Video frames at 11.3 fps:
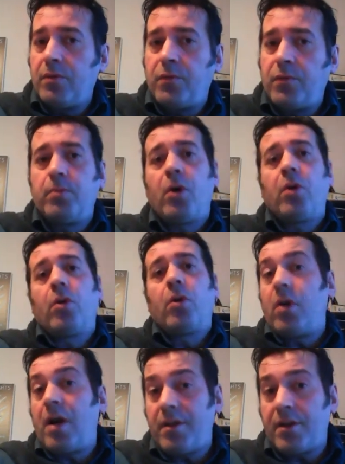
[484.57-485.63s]
football
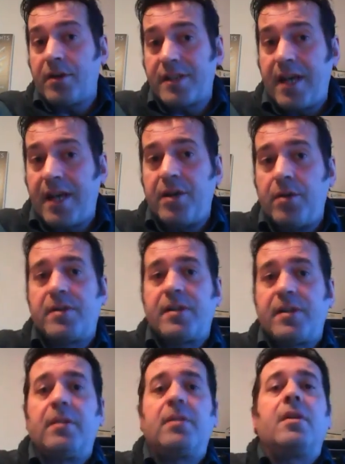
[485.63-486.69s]
or other stadiums
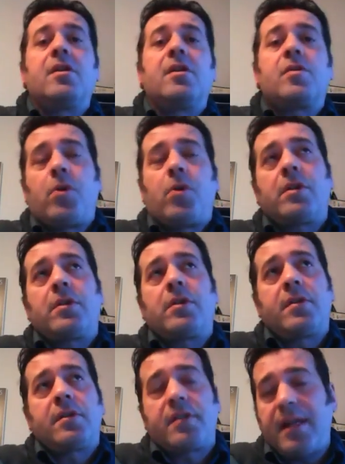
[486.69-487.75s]
and sports
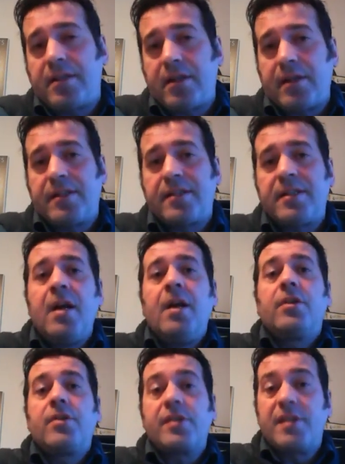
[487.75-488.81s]
centers
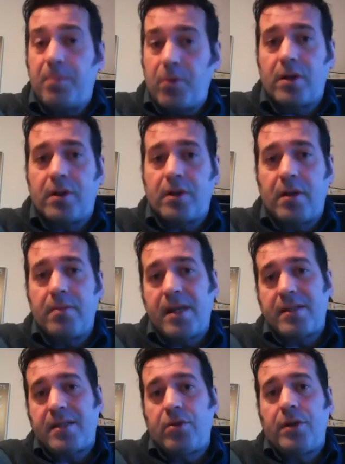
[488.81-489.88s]
to support the
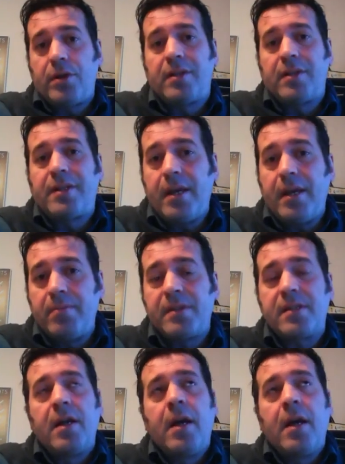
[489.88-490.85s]
Macedonian teams.